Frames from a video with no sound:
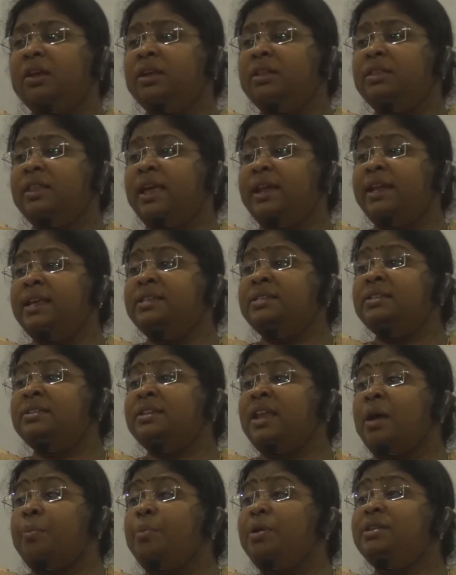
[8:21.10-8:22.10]
There is
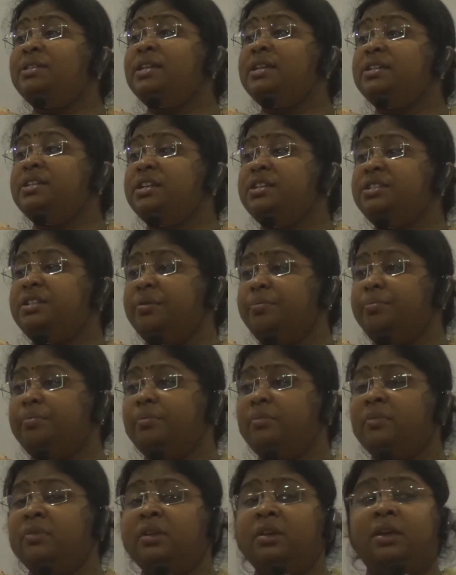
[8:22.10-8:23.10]
double citizenship.
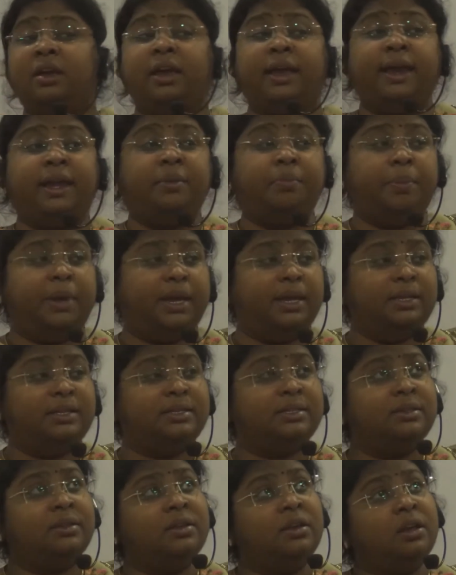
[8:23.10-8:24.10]
It means
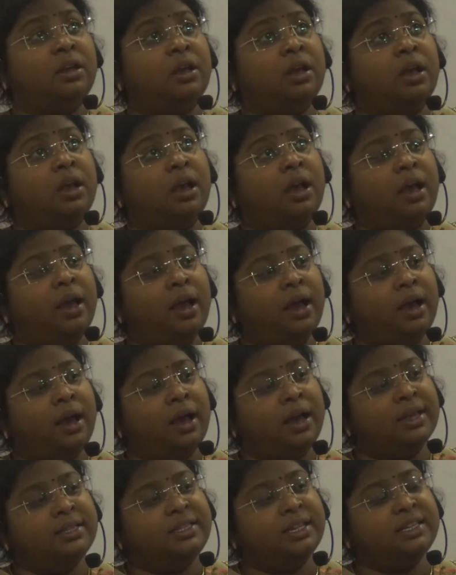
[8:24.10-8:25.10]

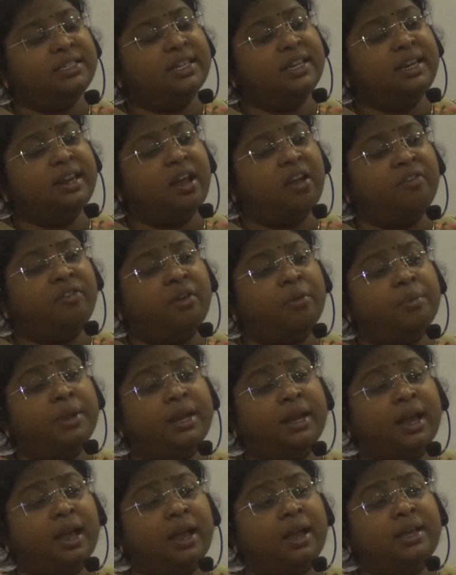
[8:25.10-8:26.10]
a citizen of
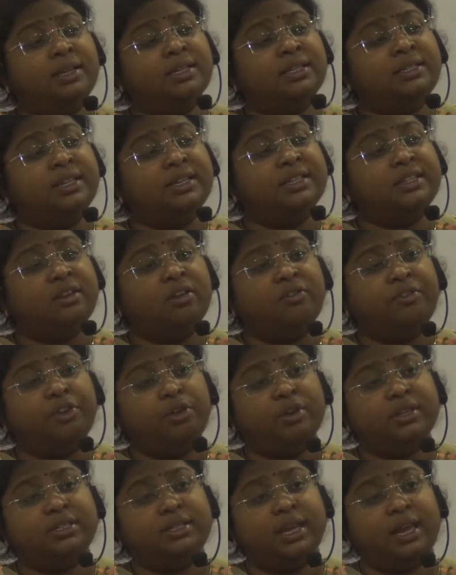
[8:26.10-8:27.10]
America is a citizen of
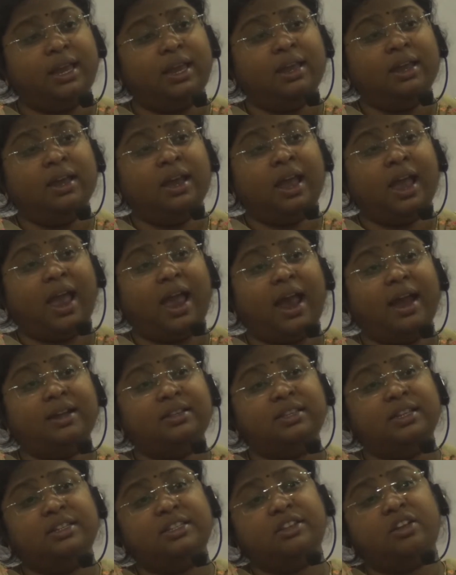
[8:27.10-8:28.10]
USA
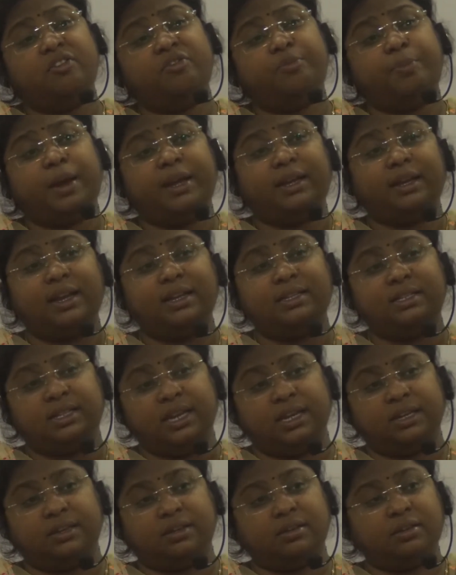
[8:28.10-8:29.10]
and citizen of particular
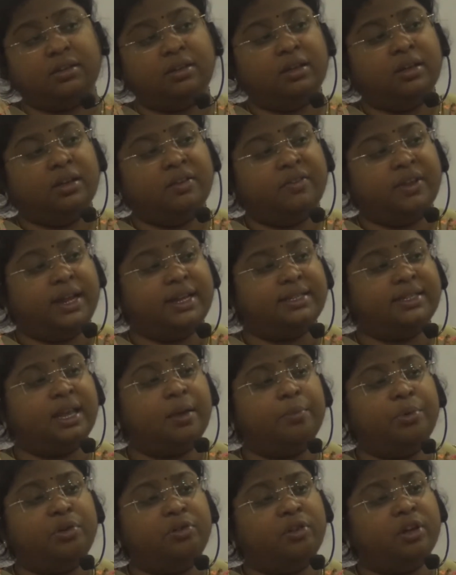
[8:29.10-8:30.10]
state. For
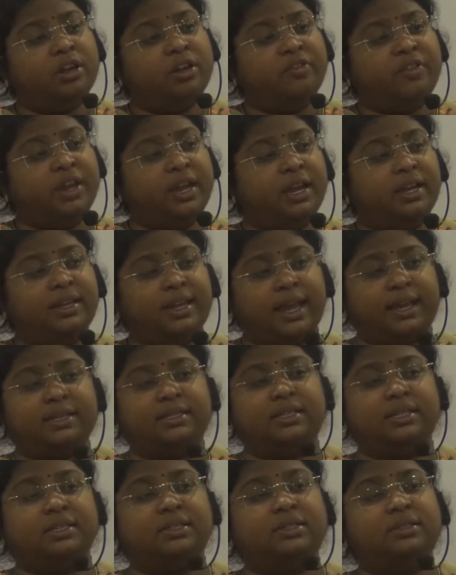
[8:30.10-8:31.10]
example, you are living in
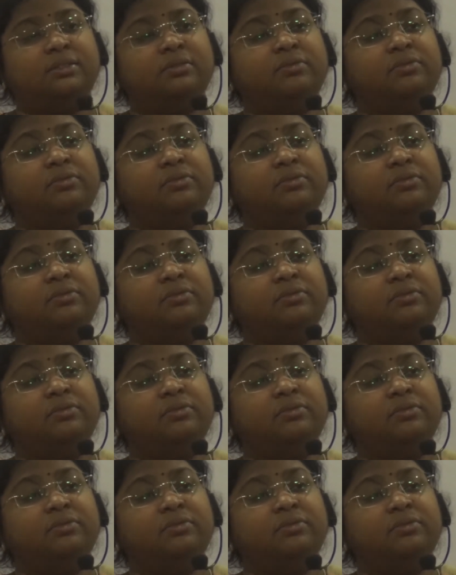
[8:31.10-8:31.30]
Texas.